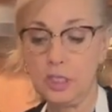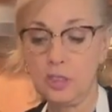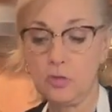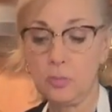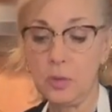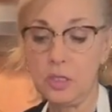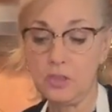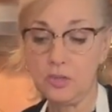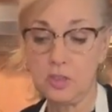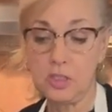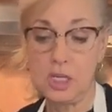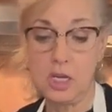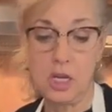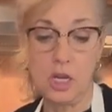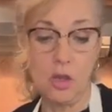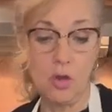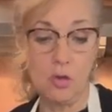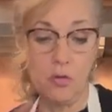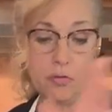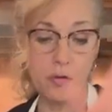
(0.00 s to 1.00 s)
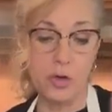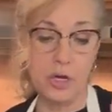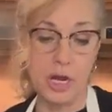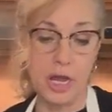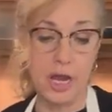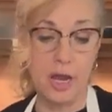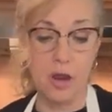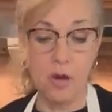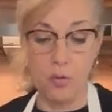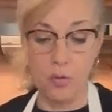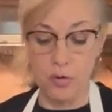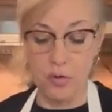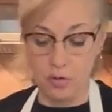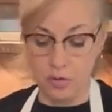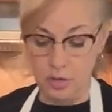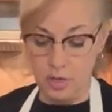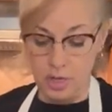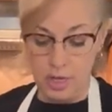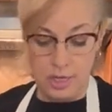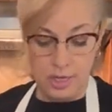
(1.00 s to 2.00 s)
been sitting over an hour.
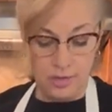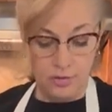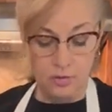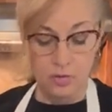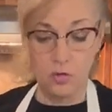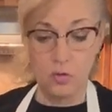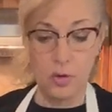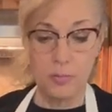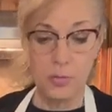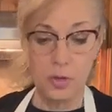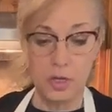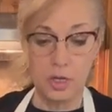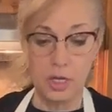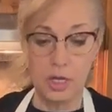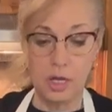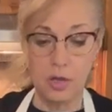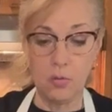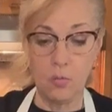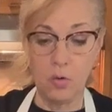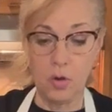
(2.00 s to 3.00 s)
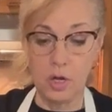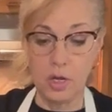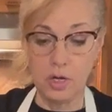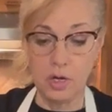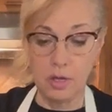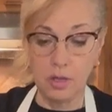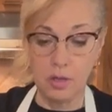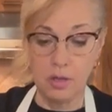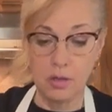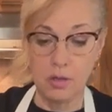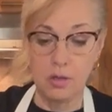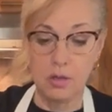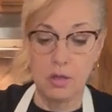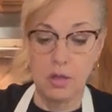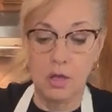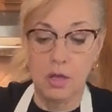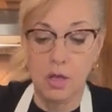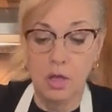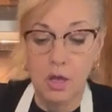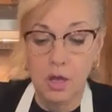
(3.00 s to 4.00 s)
So I'm going to get one
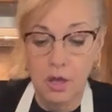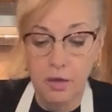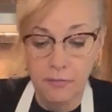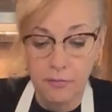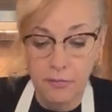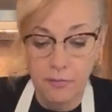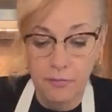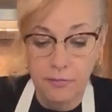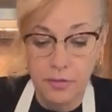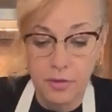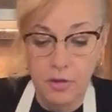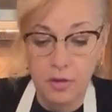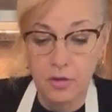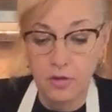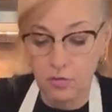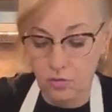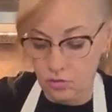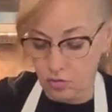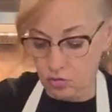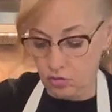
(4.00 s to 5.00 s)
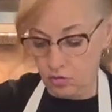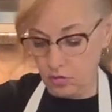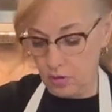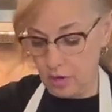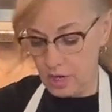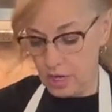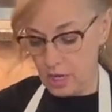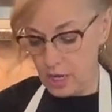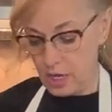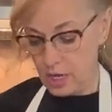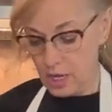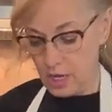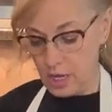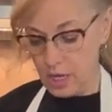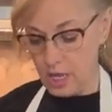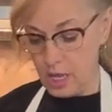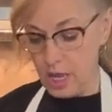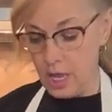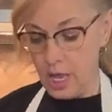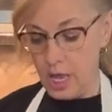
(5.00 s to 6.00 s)
off of the tray.
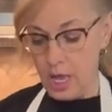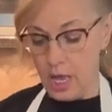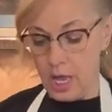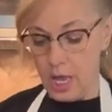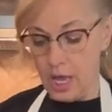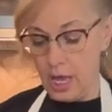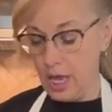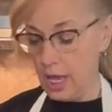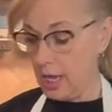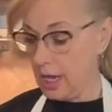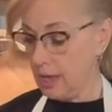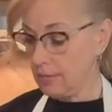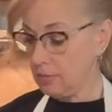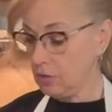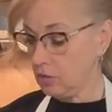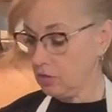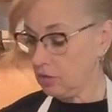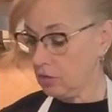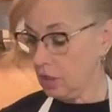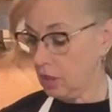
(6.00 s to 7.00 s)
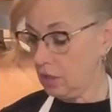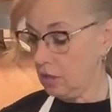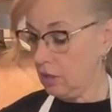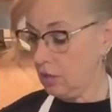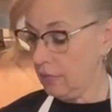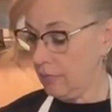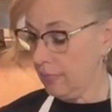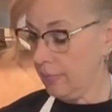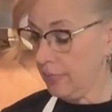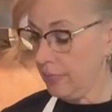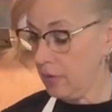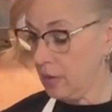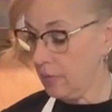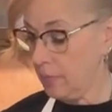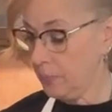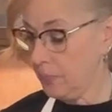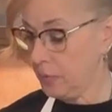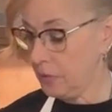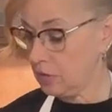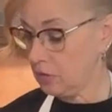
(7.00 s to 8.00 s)
And I'm just going to
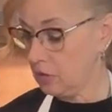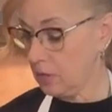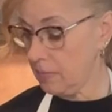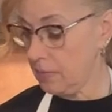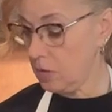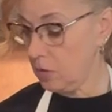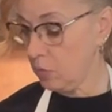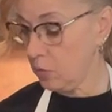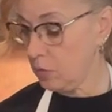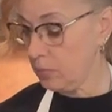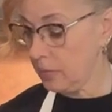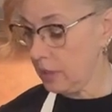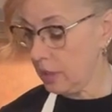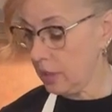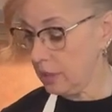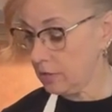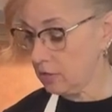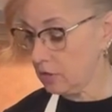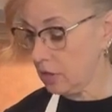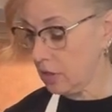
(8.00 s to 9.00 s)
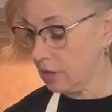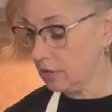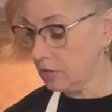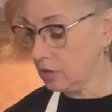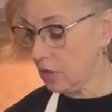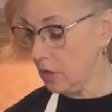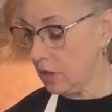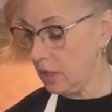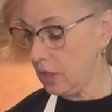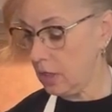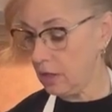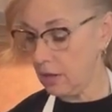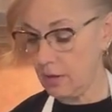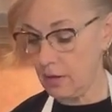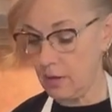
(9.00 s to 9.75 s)
put some of the remoulade sauce on it,